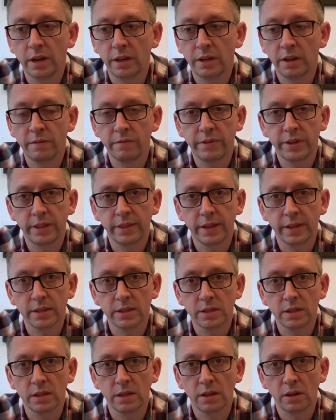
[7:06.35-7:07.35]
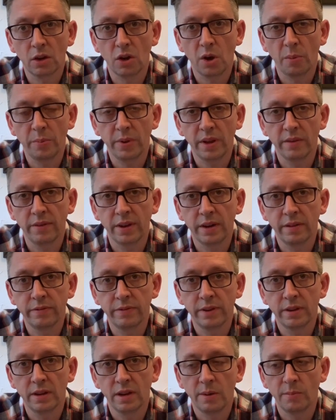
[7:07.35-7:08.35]
I don't think that's a copy of
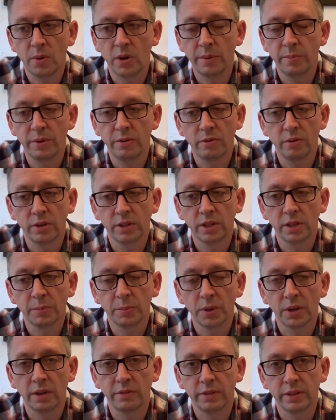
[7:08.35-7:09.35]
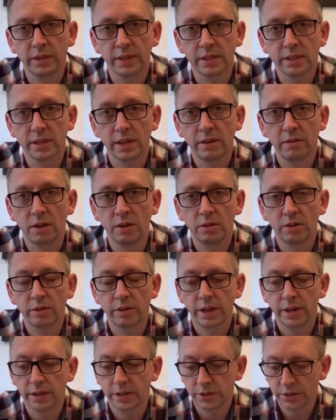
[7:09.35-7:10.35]
anything. I might be wrong, but I think that's their own
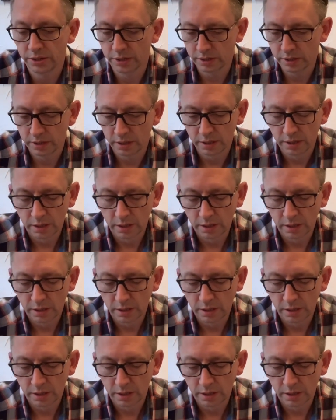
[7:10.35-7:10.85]
creation.